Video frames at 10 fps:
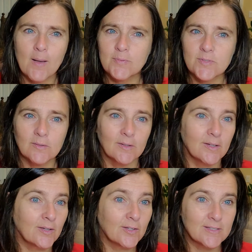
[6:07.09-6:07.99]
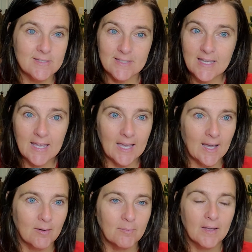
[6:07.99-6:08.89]
absolutely couldn't see
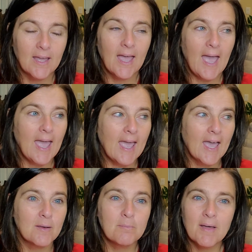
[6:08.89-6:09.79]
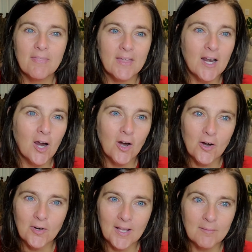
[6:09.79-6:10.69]
him. And but then I
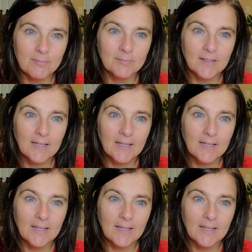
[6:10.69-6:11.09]
heard him.